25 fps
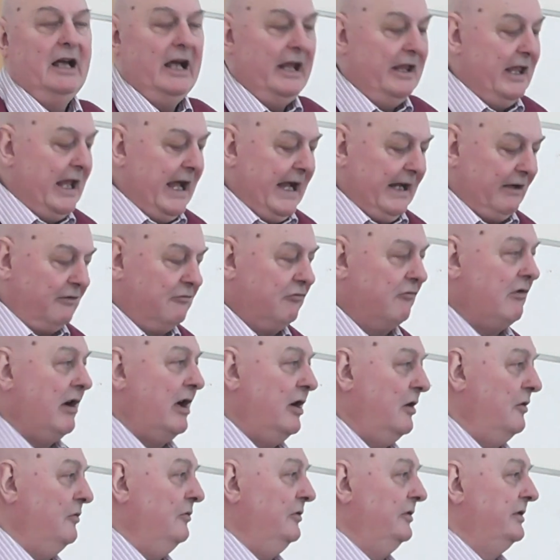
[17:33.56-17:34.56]
And that
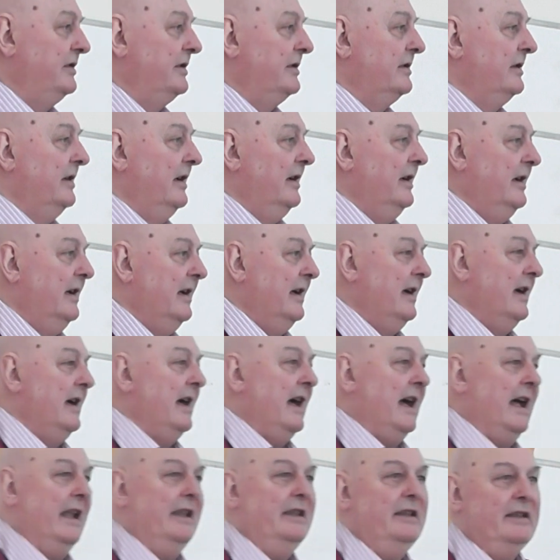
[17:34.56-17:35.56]
grows
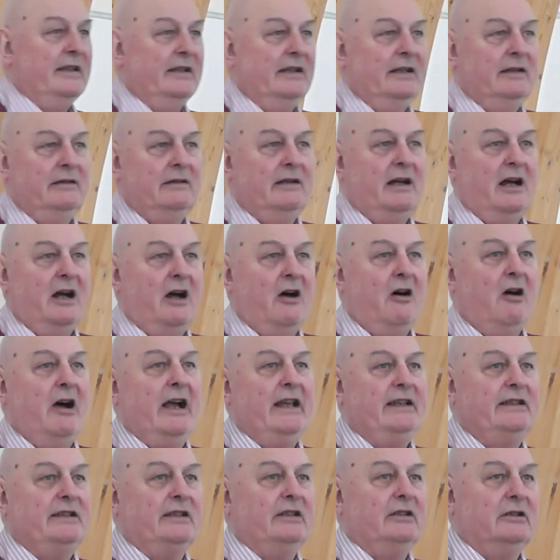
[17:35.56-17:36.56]
under
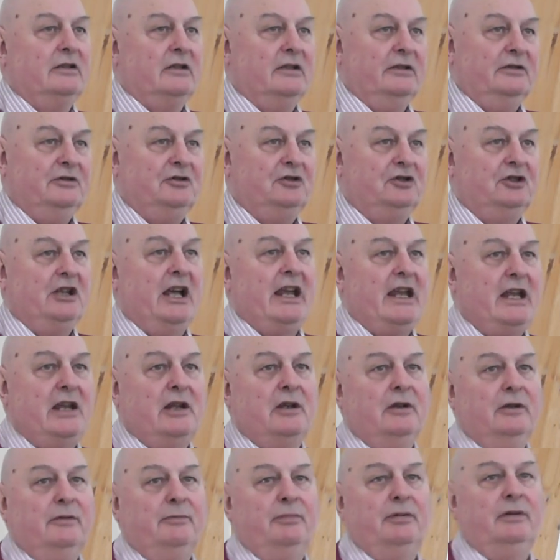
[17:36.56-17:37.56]
Isaac and
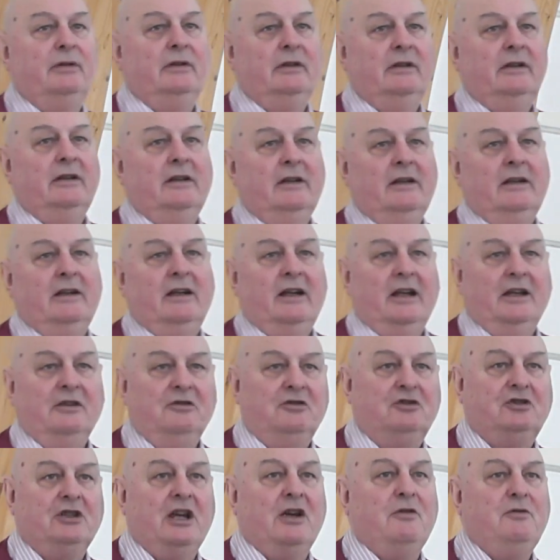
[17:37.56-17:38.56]
Jacob
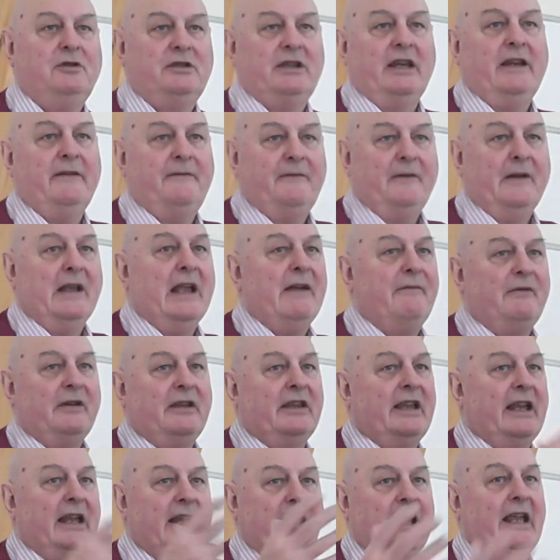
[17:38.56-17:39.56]
and Joseph and
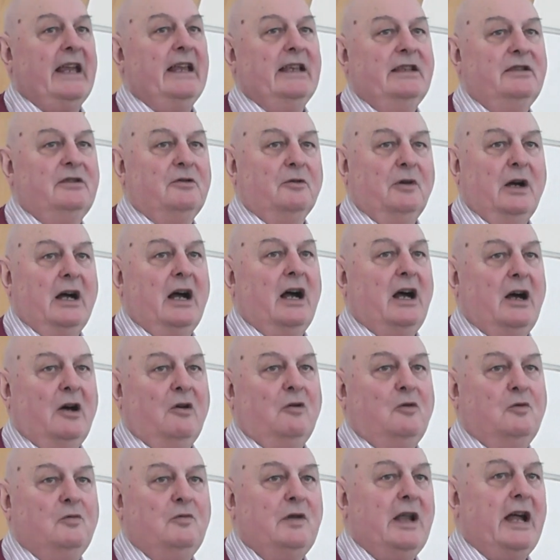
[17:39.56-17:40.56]
everything into a
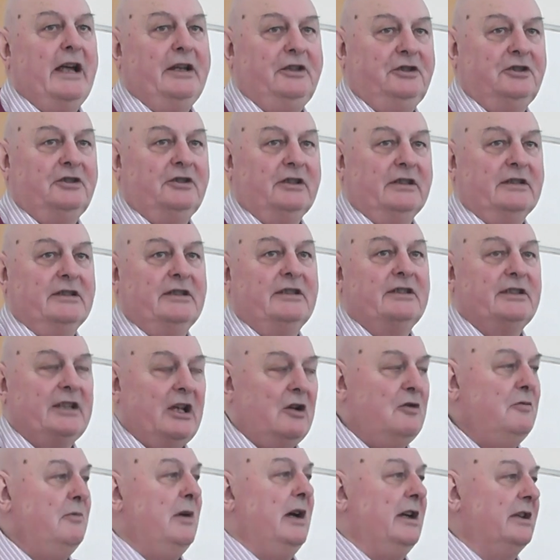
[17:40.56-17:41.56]
whole nation.
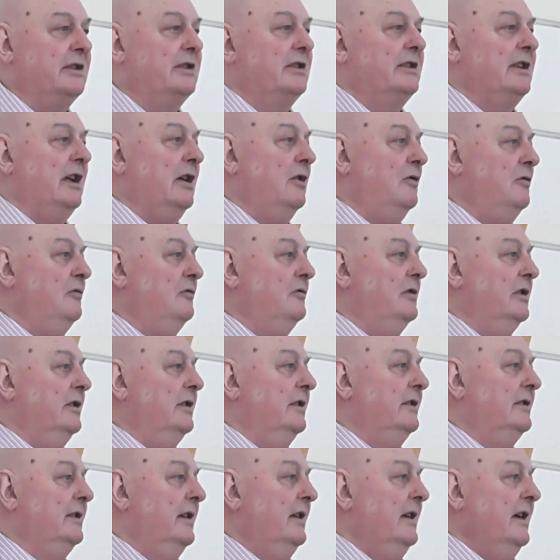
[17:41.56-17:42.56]
So much so
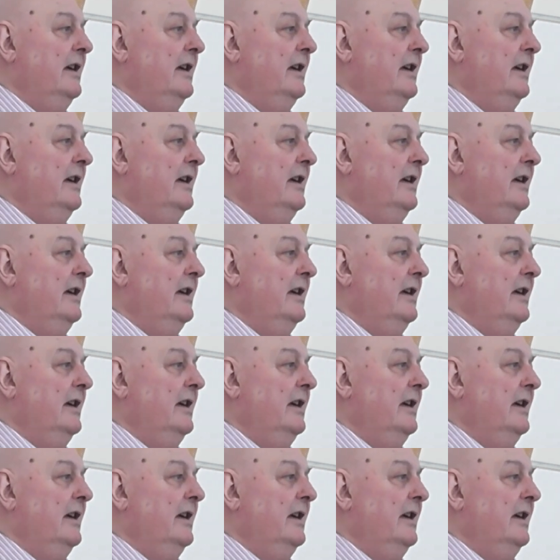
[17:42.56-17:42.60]
that